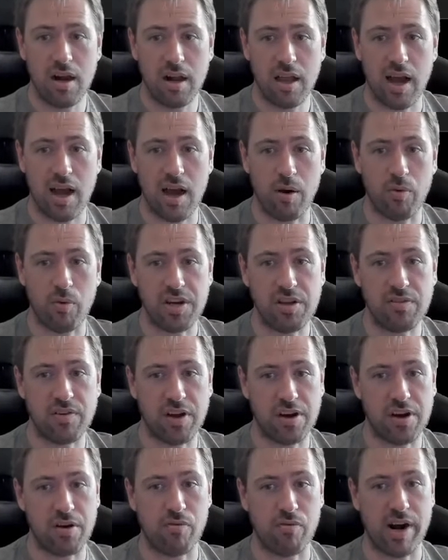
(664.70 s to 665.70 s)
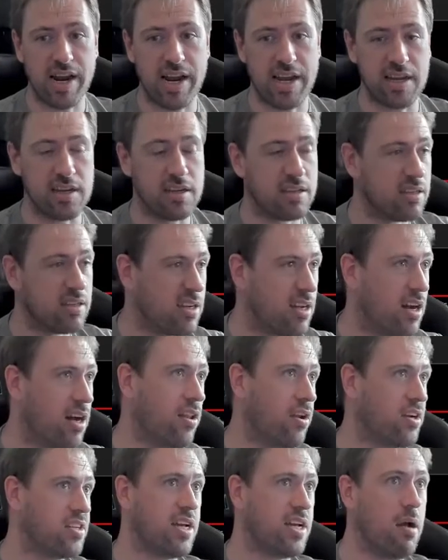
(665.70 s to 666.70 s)
When you've got an array, a
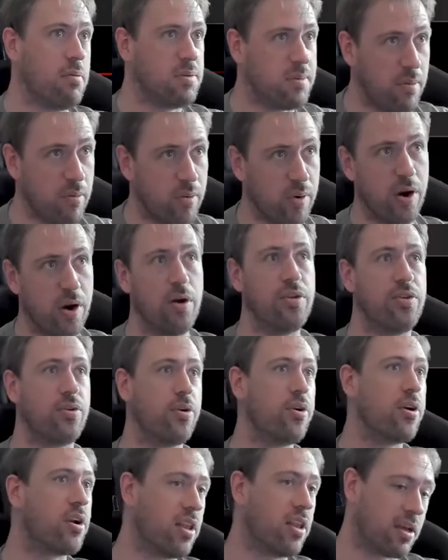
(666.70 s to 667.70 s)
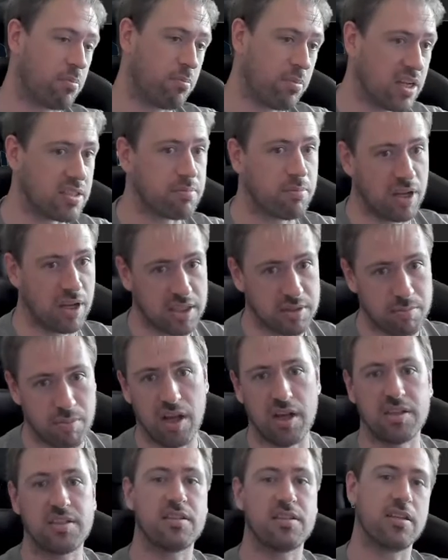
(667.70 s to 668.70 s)
lot of times people will go through, click plus, plus,
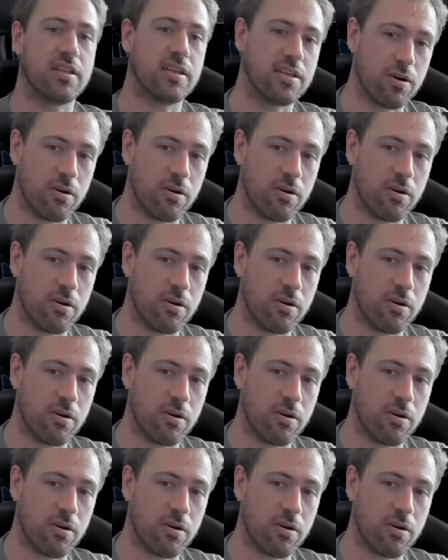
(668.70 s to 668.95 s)
plus, and then